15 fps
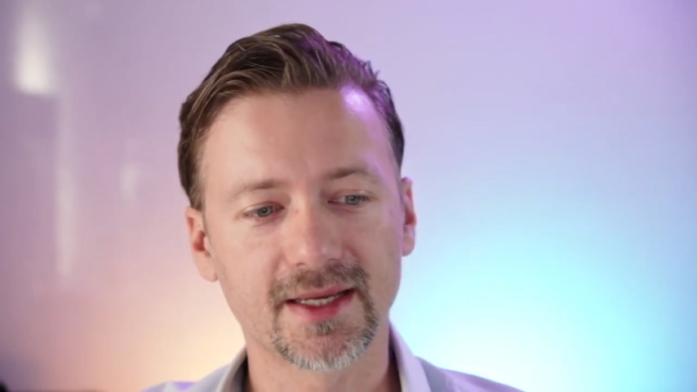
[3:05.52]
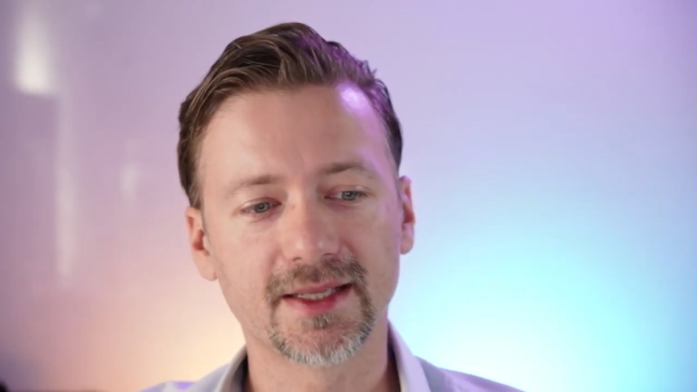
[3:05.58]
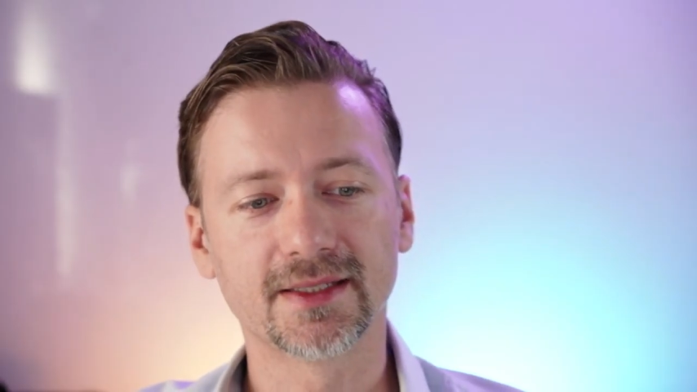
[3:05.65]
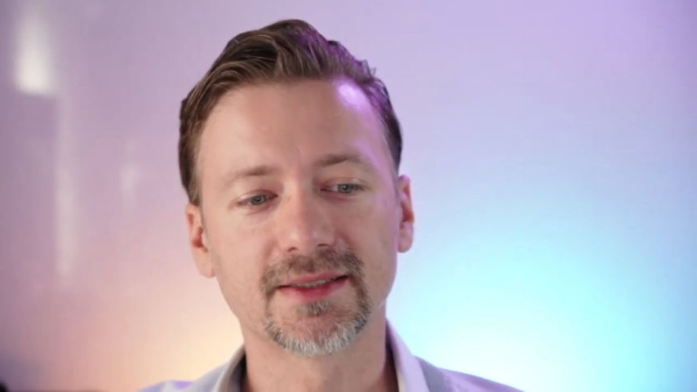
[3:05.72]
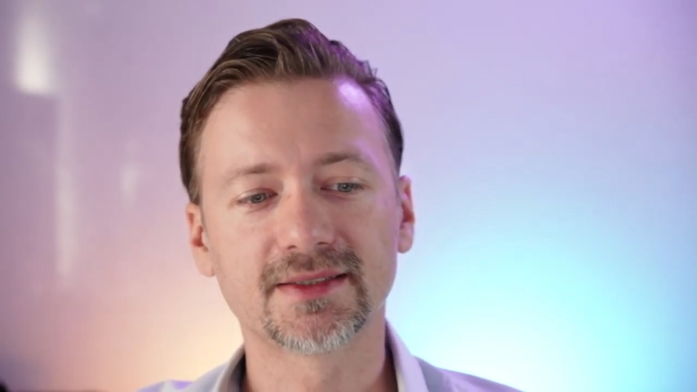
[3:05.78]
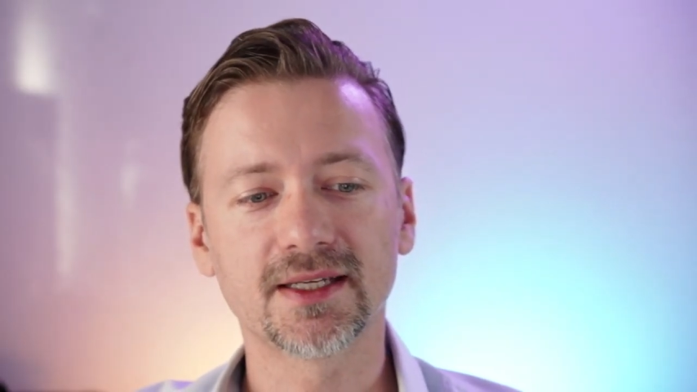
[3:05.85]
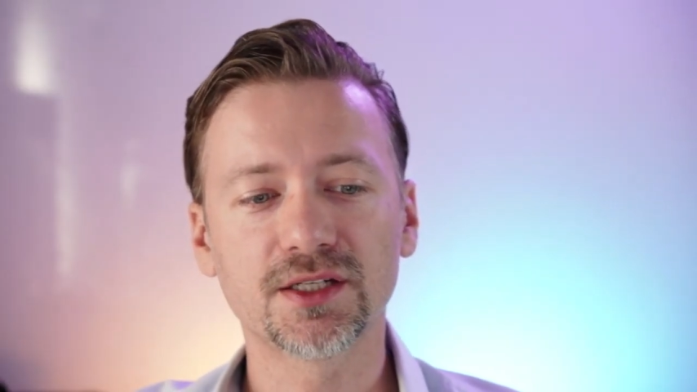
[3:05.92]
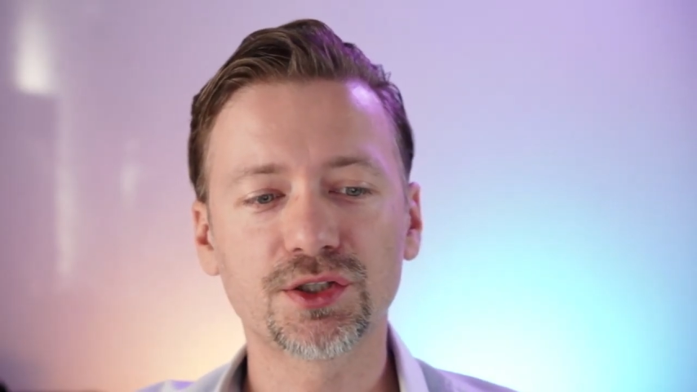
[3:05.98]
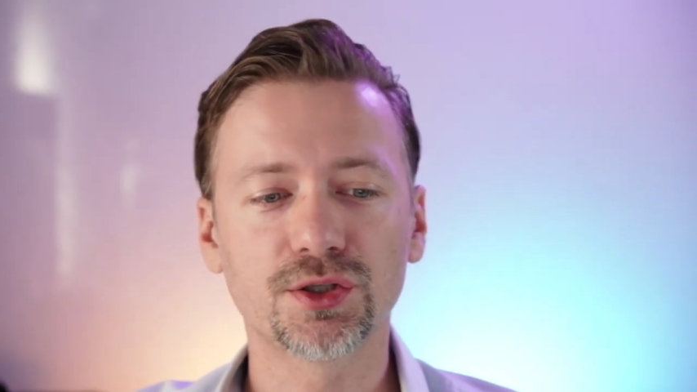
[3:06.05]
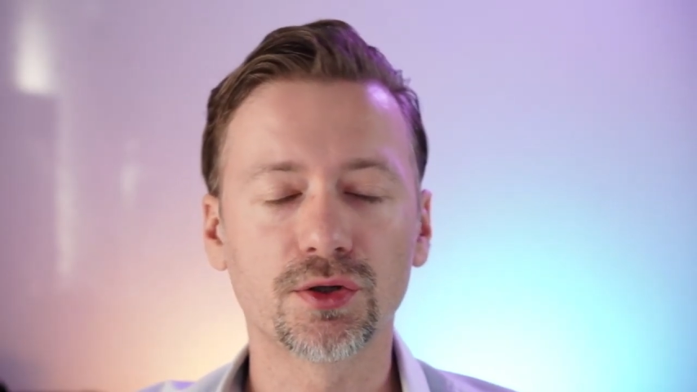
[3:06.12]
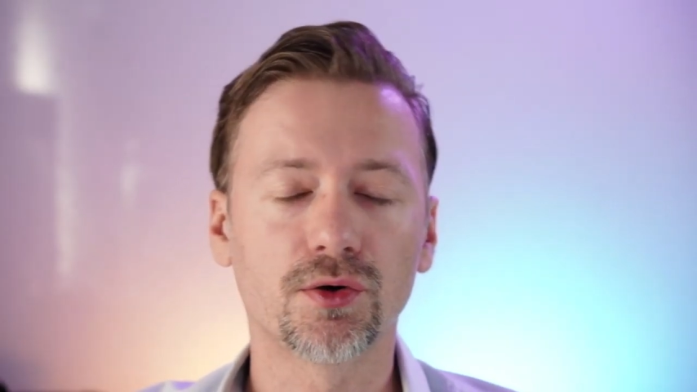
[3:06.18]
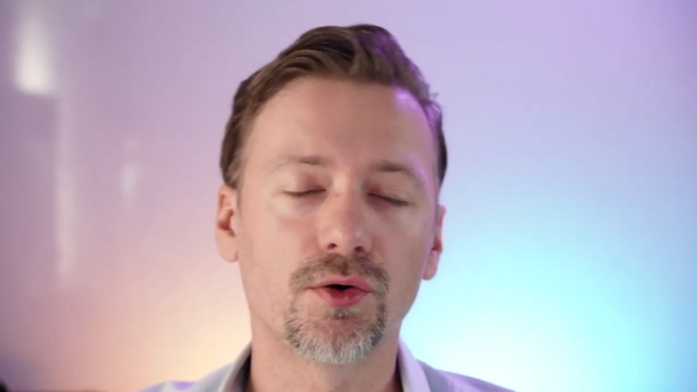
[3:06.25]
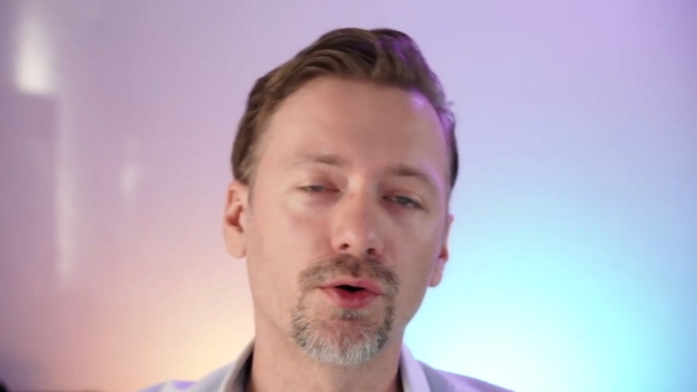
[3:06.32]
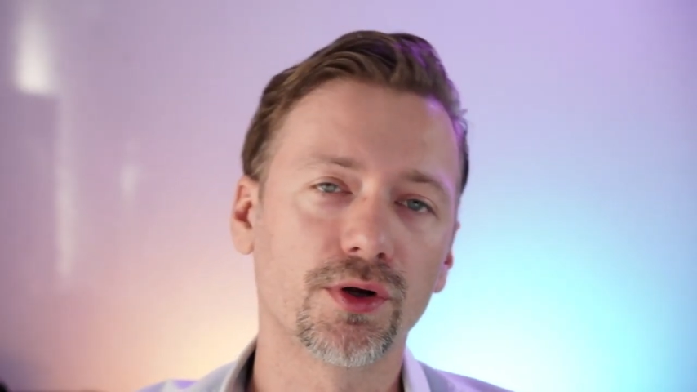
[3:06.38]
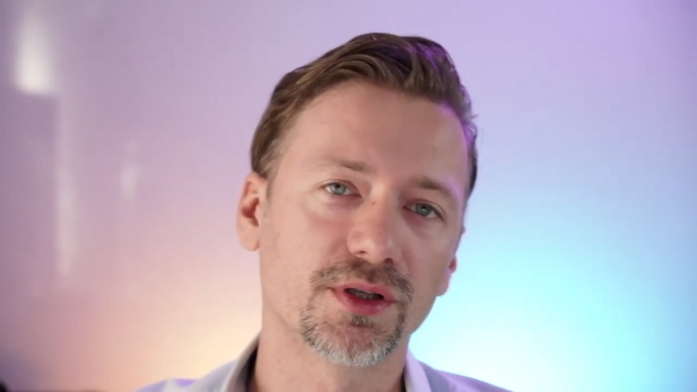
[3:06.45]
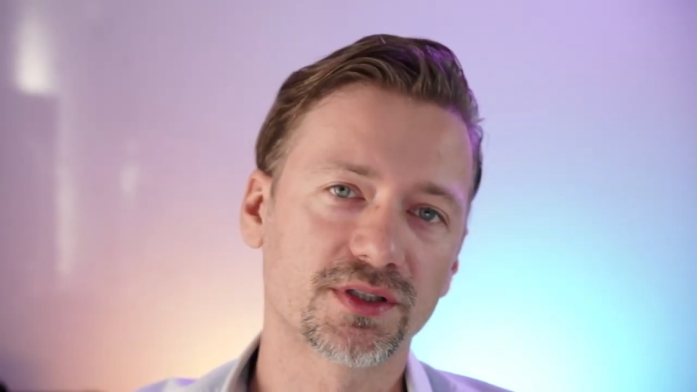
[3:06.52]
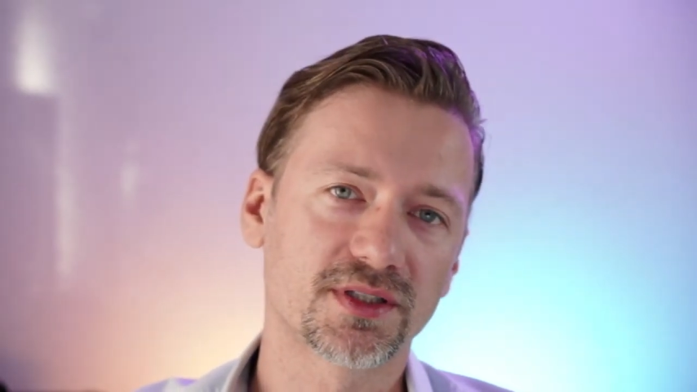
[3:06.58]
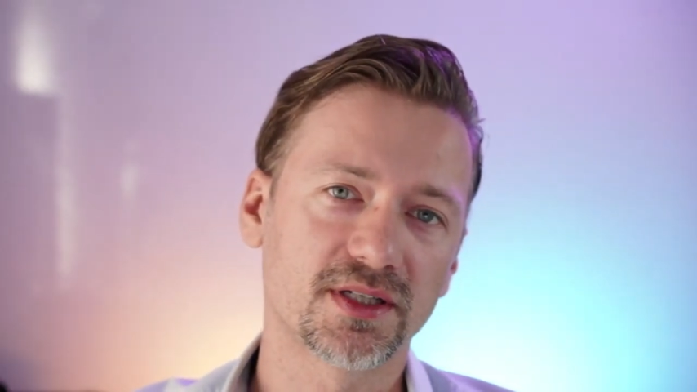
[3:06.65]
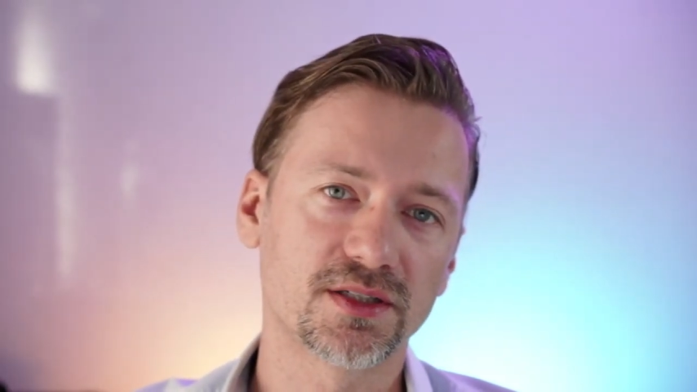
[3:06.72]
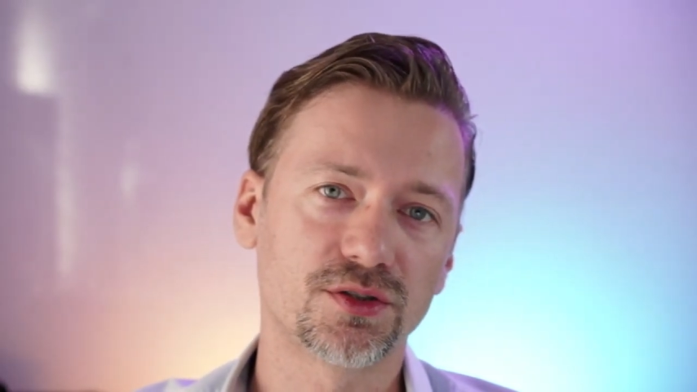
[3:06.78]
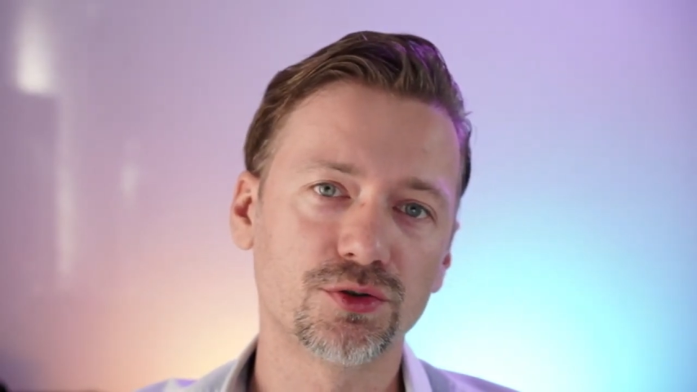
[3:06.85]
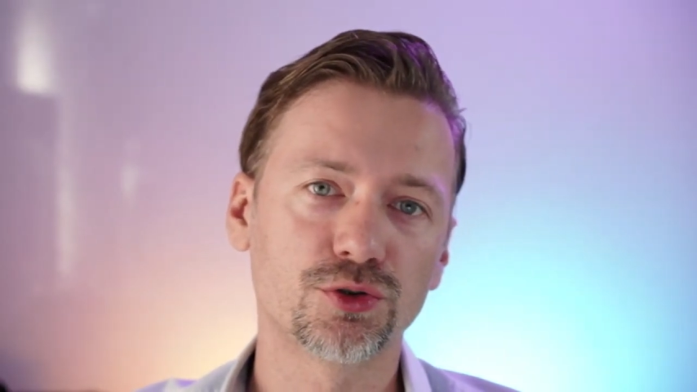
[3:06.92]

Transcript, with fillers: and essential oils that